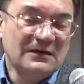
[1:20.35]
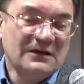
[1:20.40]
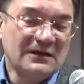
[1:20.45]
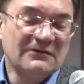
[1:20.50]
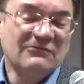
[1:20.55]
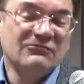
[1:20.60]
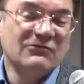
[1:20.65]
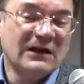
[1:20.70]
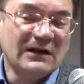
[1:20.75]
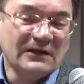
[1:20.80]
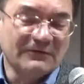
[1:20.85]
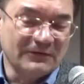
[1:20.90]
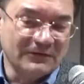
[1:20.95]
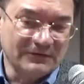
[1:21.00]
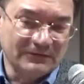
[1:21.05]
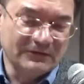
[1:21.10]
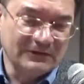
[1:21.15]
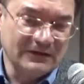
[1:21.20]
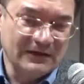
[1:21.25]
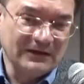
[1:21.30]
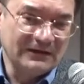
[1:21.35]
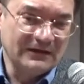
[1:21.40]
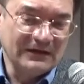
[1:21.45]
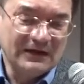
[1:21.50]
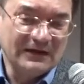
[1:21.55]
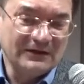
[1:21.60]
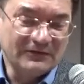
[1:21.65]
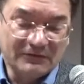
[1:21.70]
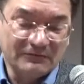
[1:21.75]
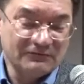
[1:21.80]
irrelevant
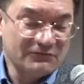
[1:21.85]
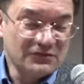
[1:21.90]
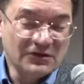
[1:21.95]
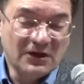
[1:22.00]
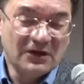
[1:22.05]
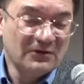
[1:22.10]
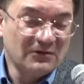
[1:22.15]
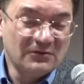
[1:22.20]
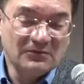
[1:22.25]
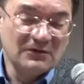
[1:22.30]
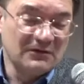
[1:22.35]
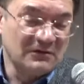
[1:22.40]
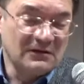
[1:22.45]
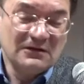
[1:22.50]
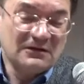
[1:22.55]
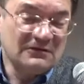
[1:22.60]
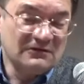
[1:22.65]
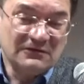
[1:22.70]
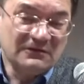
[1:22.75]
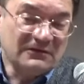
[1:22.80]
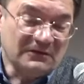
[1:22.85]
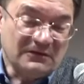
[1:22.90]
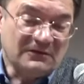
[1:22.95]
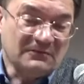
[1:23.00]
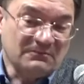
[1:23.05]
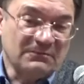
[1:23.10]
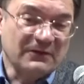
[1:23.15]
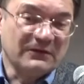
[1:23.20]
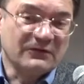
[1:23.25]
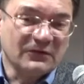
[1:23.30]
and of no
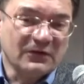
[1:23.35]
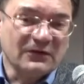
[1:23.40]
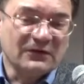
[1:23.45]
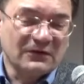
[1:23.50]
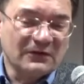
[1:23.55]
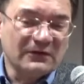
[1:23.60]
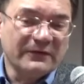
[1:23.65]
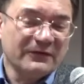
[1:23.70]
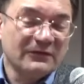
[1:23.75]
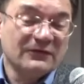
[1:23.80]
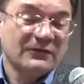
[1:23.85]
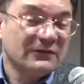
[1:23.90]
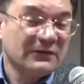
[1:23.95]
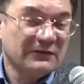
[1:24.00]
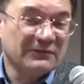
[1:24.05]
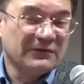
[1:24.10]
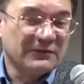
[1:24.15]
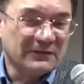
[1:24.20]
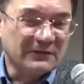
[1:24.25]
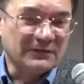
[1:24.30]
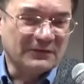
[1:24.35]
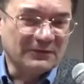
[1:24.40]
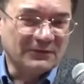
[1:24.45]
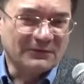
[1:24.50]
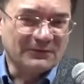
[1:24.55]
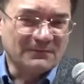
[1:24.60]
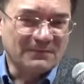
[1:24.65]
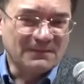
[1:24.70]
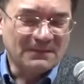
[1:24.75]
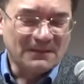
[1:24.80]
particular
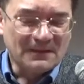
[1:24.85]
significance.